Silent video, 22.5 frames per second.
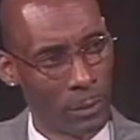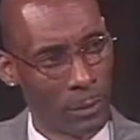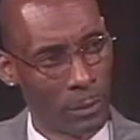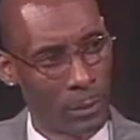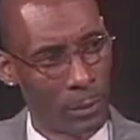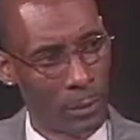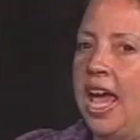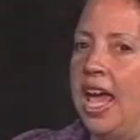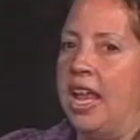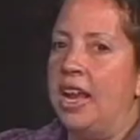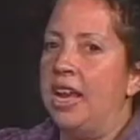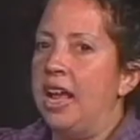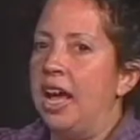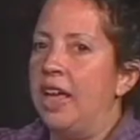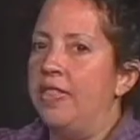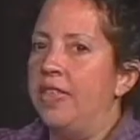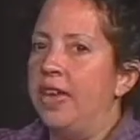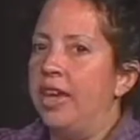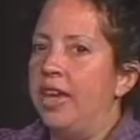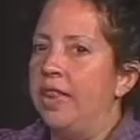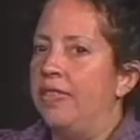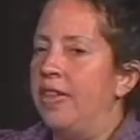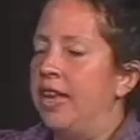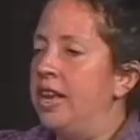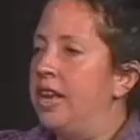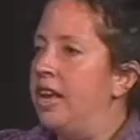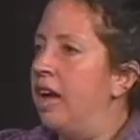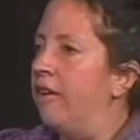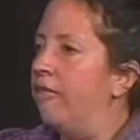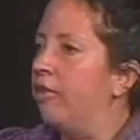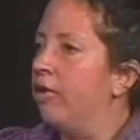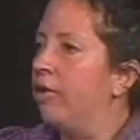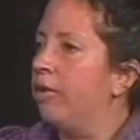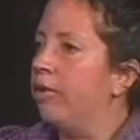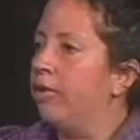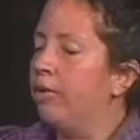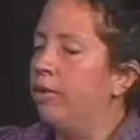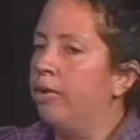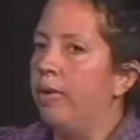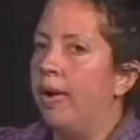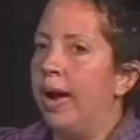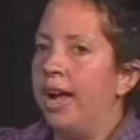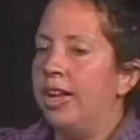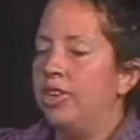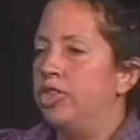and they never
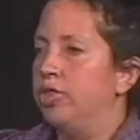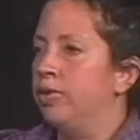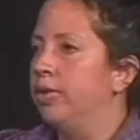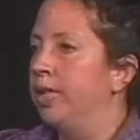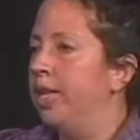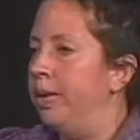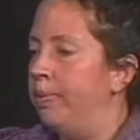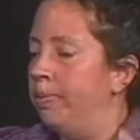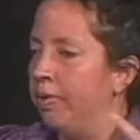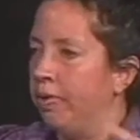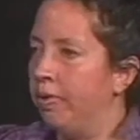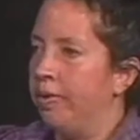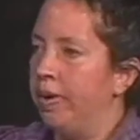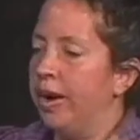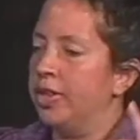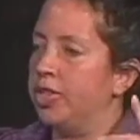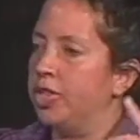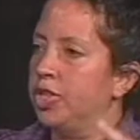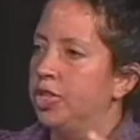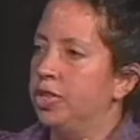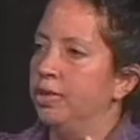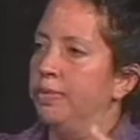gradually progressed